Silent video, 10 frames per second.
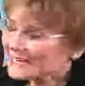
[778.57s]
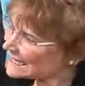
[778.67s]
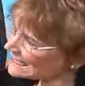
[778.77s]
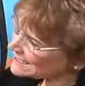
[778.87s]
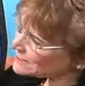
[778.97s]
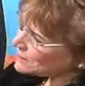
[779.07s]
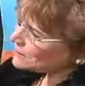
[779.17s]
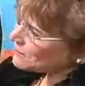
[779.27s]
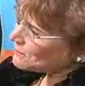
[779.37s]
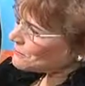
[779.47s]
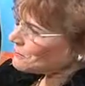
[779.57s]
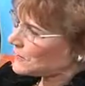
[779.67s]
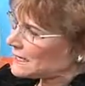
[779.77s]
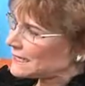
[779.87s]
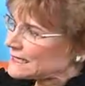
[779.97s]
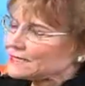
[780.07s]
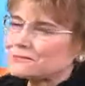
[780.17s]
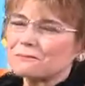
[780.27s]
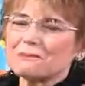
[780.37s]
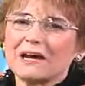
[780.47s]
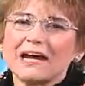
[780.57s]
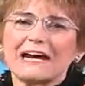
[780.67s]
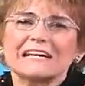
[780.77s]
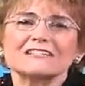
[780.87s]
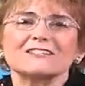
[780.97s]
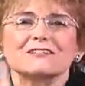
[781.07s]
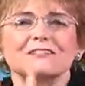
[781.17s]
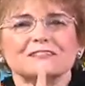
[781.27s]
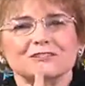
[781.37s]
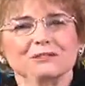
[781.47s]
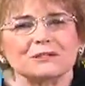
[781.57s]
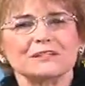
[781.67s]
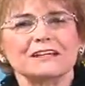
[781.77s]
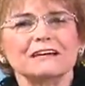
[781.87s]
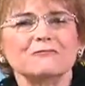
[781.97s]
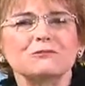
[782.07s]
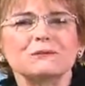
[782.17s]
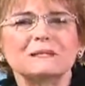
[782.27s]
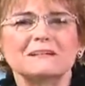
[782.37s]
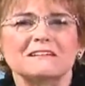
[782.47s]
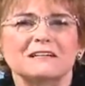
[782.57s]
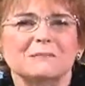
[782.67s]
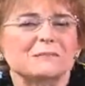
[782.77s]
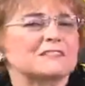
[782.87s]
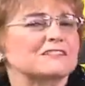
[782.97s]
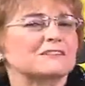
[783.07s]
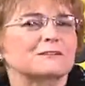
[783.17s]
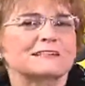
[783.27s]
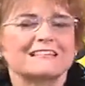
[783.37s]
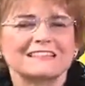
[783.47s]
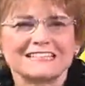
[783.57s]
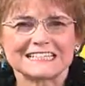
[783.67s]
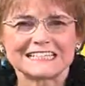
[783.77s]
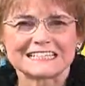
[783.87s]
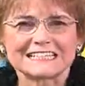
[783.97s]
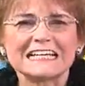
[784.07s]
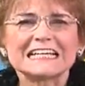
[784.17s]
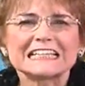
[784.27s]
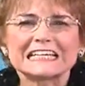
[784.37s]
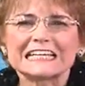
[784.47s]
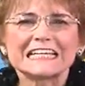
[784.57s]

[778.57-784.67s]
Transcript: He's going to bring it to pass so that your life will accomplish the great things that He